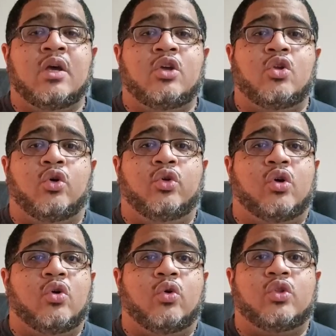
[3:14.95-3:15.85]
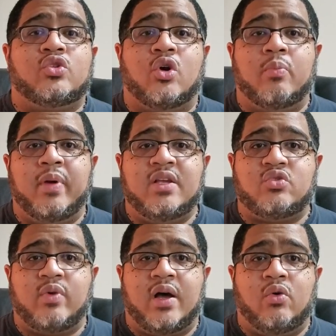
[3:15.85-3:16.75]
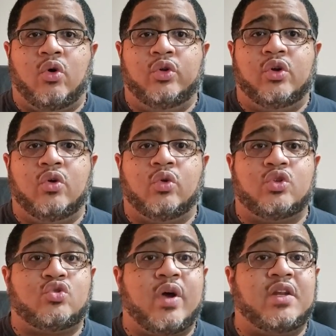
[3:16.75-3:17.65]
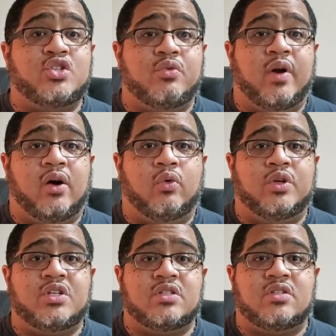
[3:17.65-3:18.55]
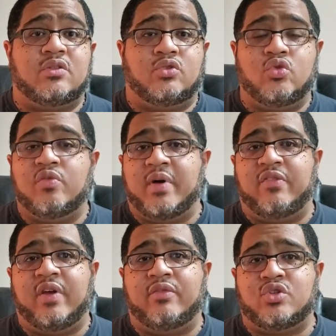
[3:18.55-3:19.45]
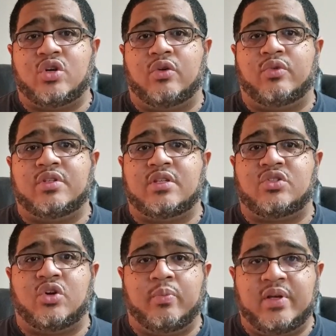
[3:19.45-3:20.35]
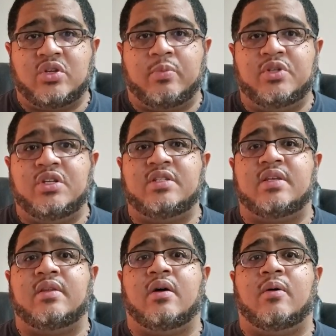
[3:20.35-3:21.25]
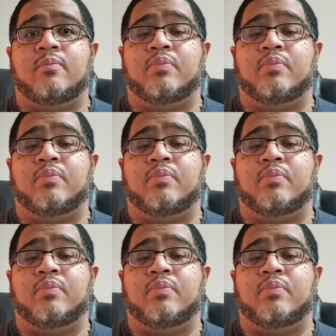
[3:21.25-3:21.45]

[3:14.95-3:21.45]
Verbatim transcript: you know, you can go the turn-based route or you can go the strategy route, which is two of my favorite genres is turn-based RPGs and um,